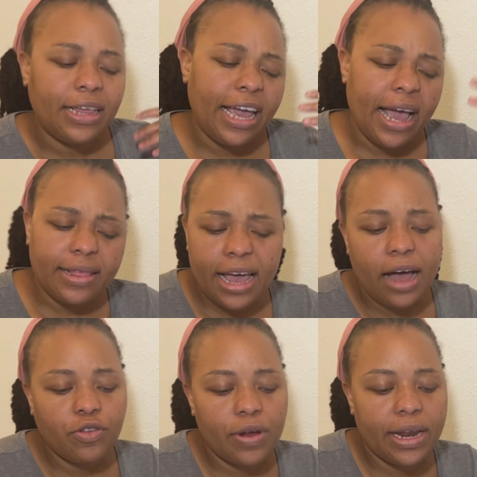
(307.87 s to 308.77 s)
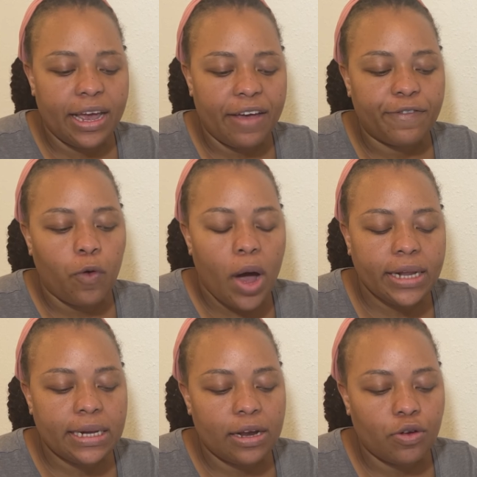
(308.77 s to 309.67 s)
They actually have
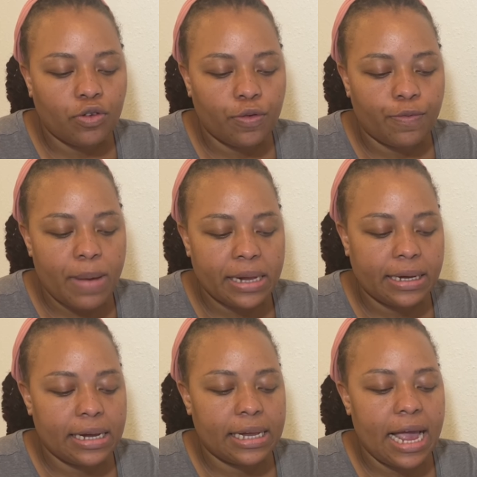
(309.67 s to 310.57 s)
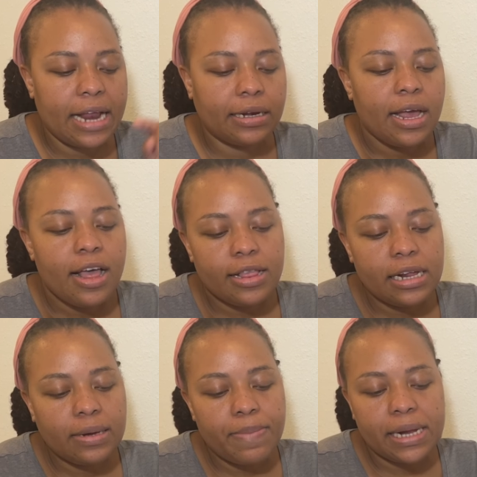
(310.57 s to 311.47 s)
quite a lot of masters, and
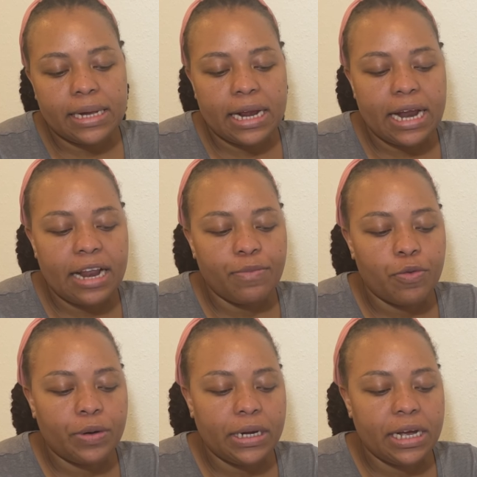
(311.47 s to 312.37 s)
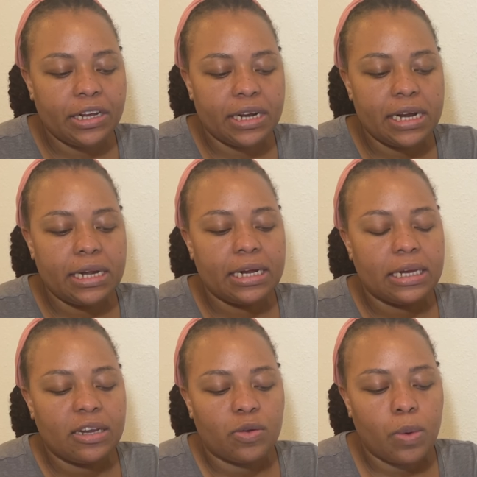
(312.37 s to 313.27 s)
this master in animal breeding and
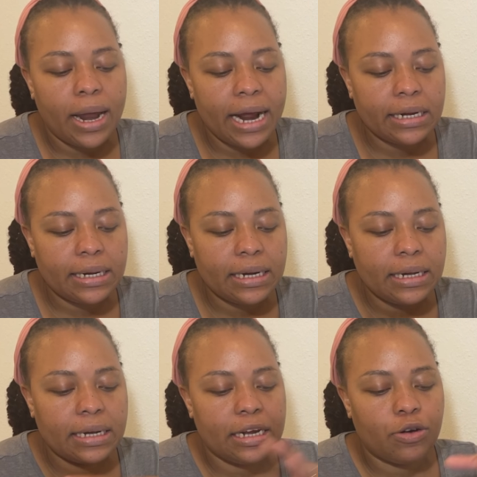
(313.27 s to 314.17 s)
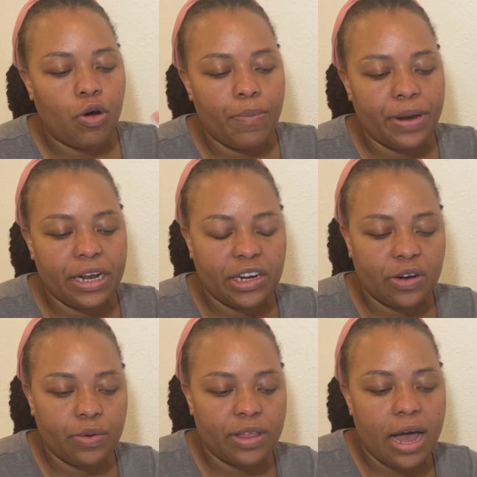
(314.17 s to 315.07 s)
genetics is what I did in
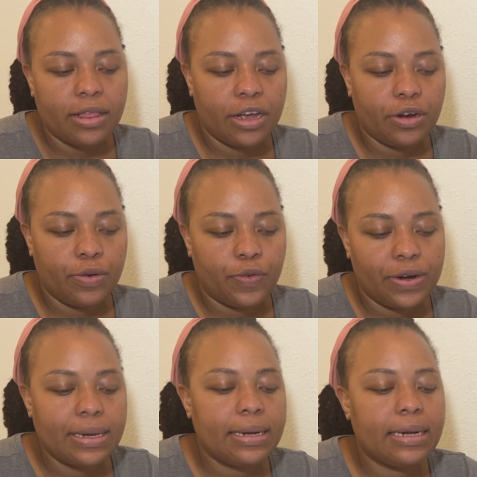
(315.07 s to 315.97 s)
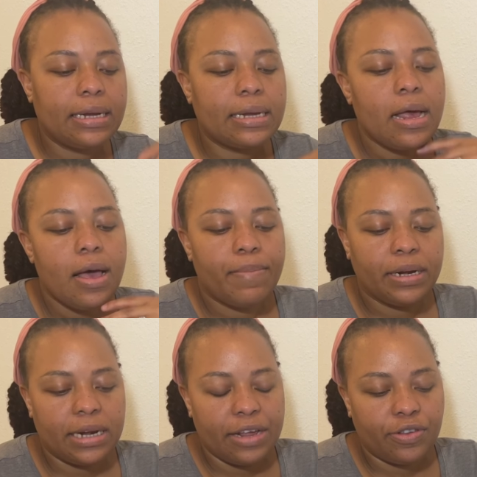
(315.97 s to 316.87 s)
combination with other universities.
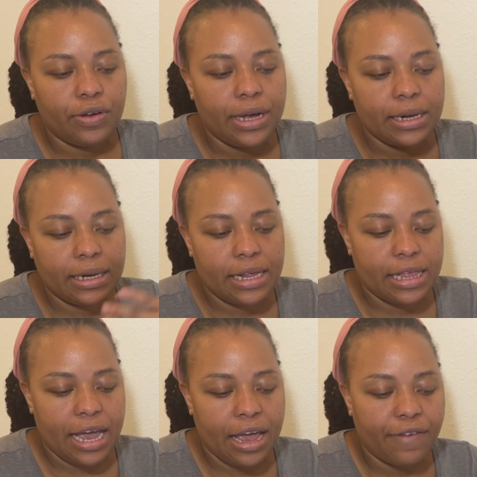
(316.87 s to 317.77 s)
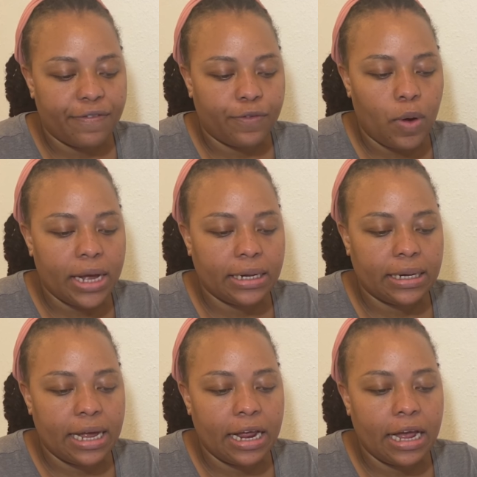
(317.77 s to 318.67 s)
But as you can see, they have
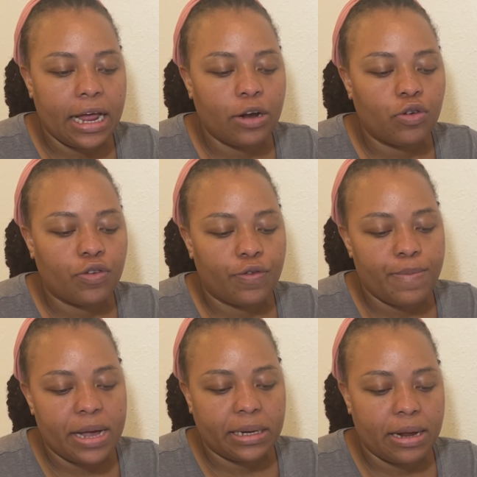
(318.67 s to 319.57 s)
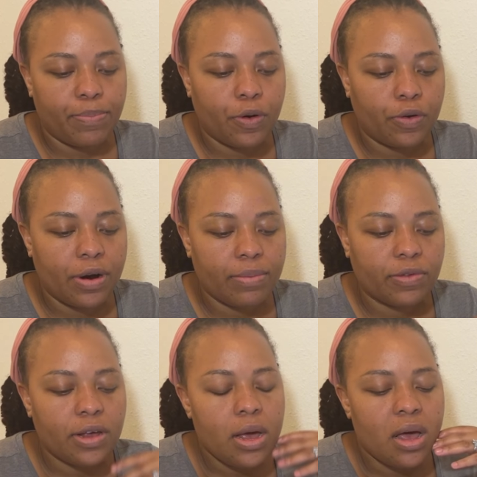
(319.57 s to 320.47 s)
quite a lot of master
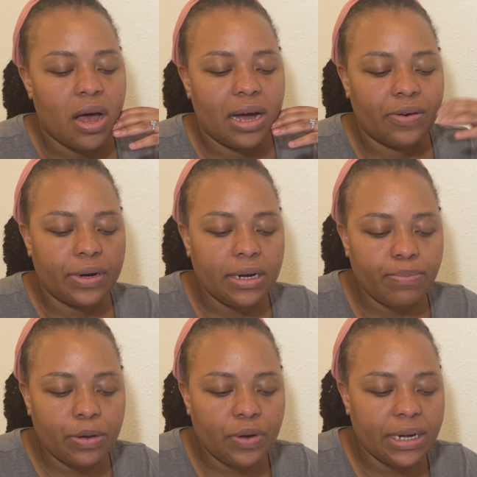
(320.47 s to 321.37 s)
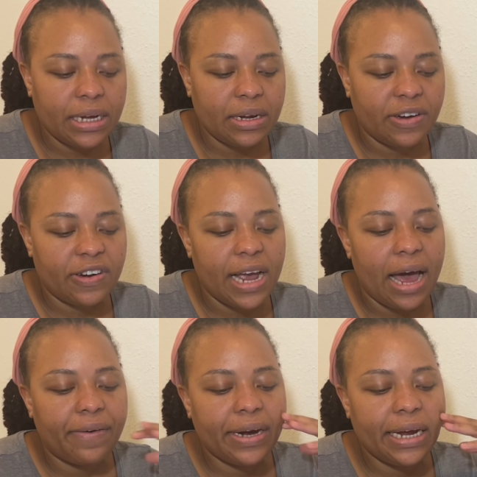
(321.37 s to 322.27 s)
programs: green building
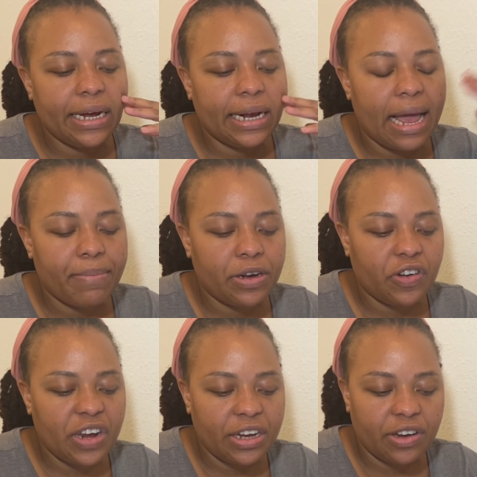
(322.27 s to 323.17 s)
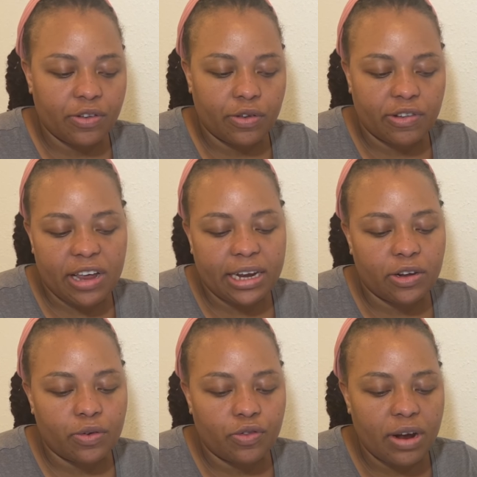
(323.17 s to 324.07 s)
engineering, climate change and
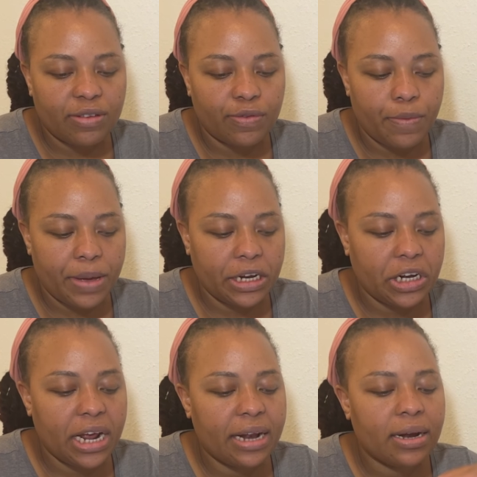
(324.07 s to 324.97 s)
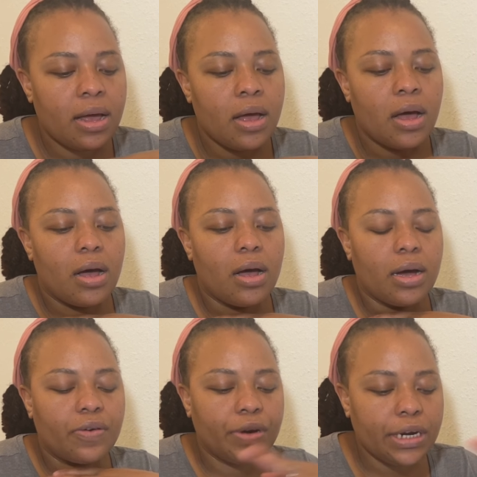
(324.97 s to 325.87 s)
societal transformation,
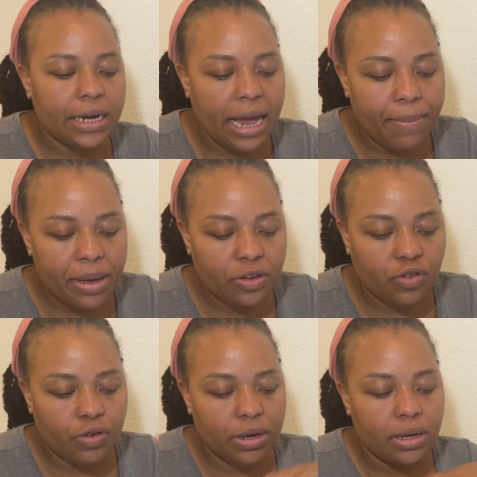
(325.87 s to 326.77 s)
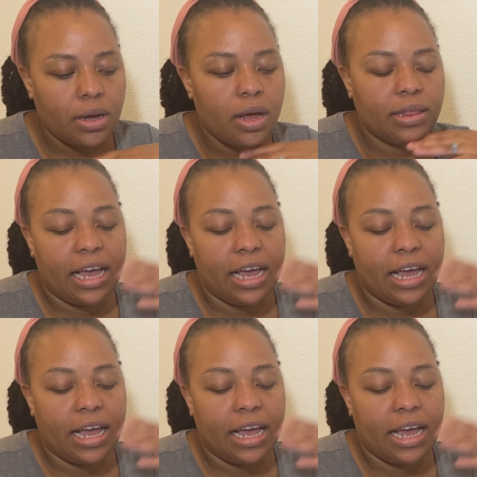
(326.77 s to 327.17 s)
green chemistry.